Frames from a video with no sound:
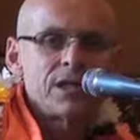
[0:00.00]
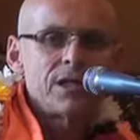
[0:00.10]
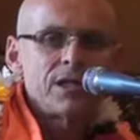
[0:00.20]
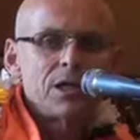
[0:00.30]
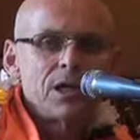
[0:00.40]
that
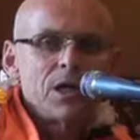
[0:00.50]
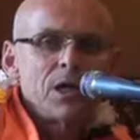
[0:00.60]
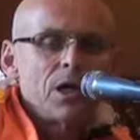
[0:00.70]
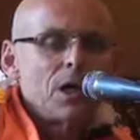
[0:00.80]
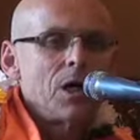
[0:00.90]

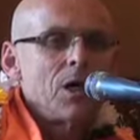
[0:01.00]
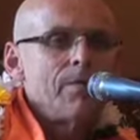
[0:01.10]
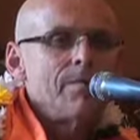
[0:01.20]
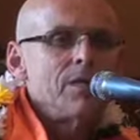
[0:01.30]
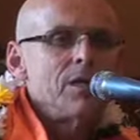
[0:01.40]

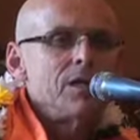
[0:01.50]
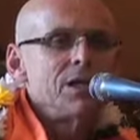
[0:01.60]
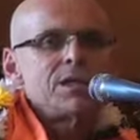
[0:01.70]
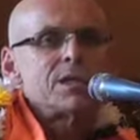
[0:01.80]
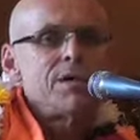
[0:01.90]
um,
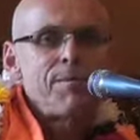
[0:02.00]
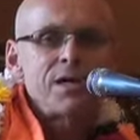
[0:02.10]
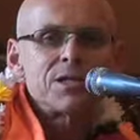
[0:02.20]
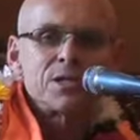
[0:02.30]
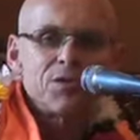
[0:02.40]
this is the
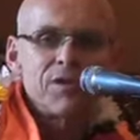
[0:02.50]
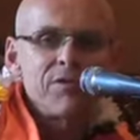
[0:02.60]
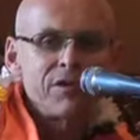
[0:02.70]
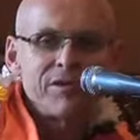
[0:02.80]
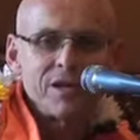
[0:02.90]
basis of
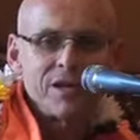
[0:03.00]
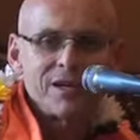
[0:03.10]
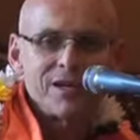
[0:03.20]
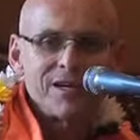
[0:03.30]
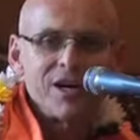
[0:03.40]
everything.
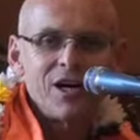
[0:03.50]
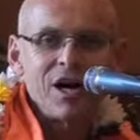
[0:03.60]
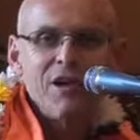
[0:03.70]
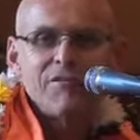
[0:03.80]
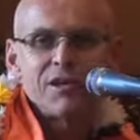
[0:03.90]
Um,
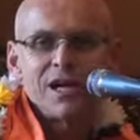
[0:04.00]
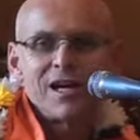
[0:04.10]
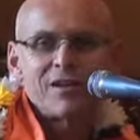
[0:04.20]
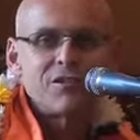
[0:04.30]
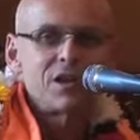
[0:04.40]
after
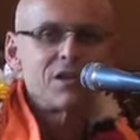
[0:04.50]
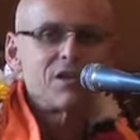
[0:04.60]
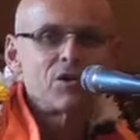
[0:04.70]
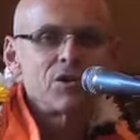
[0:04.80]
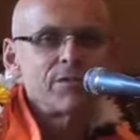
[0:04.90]
that, we can
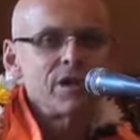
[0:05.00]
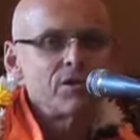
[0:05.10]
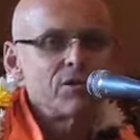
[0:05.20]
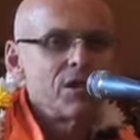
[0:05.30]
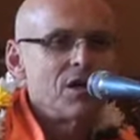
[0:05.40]
talk
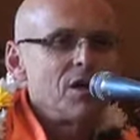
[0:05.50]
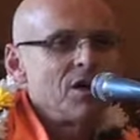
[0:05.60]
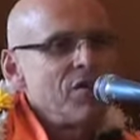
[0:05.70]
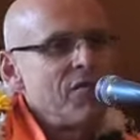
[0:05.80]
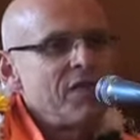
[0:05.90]
about
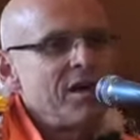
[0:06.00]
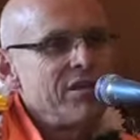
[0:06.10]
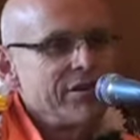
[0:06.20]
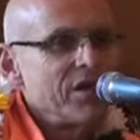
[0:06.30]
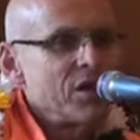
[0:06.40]

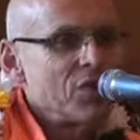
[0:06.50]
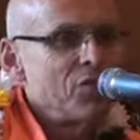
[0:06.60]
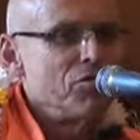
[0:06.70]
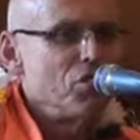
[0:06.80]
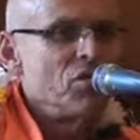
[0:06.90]
faith in our
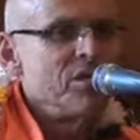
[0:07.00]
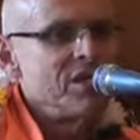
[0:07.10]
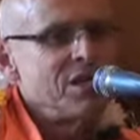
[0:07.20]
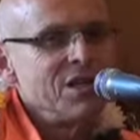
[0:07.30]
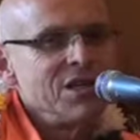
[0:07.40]

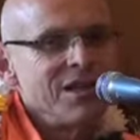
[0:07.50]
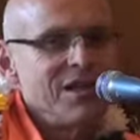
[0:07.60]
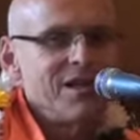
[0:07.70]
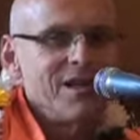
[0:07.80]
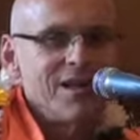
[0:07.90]
community
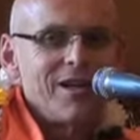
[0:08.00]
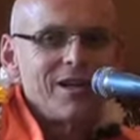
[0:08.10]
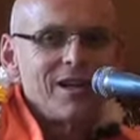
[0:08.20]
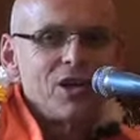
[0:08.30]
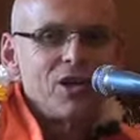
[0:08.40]
and
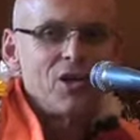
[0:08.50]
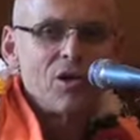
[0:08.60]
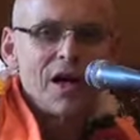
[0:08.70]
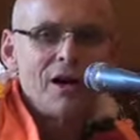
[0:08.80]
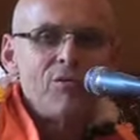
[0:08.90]
you know
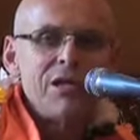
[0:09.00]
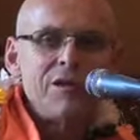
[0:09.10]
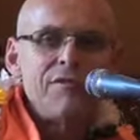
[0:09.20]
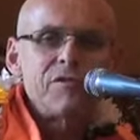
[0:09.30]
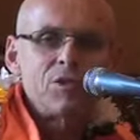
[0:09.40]
how we
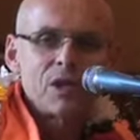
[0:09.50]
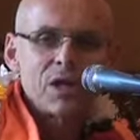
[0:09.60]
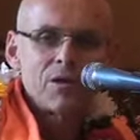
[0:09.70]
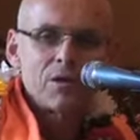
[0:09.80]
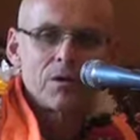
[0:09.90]
live
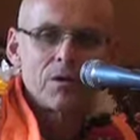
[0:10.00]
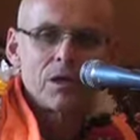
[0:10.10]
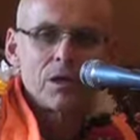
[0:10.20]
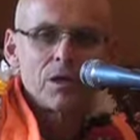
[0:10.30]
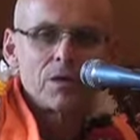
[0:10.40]
together
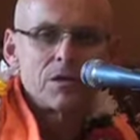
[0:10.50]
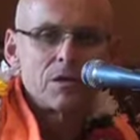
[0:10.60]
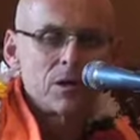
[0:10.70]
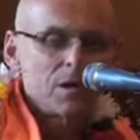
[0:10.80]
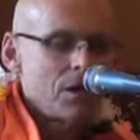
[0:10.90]
and
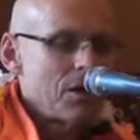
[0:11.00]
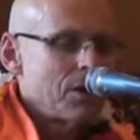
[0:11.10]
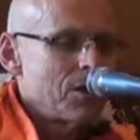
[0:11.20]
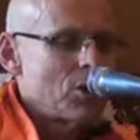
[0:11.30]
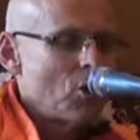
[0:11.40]

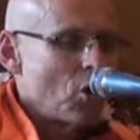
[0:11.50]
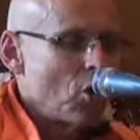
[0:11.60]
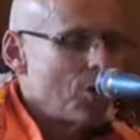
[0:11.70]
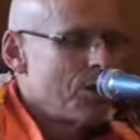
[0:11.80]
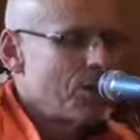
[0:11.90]
so
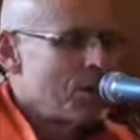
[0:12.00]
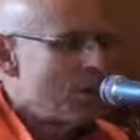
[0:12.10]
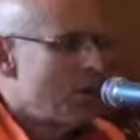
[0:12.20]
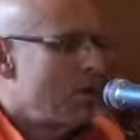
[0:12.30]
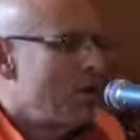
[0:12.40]
on,
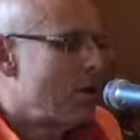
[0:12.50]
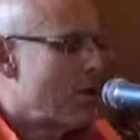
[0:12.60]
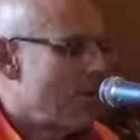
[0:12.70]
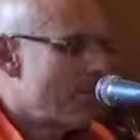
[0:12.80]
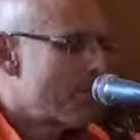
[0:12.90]
and
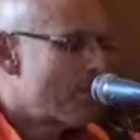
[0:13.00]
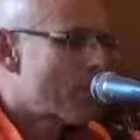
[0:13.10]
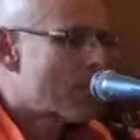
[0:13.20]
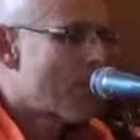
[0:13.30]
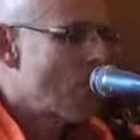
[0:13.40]
uh,
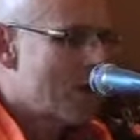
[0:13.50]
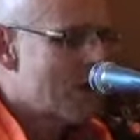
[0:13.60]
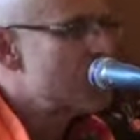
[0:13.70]
what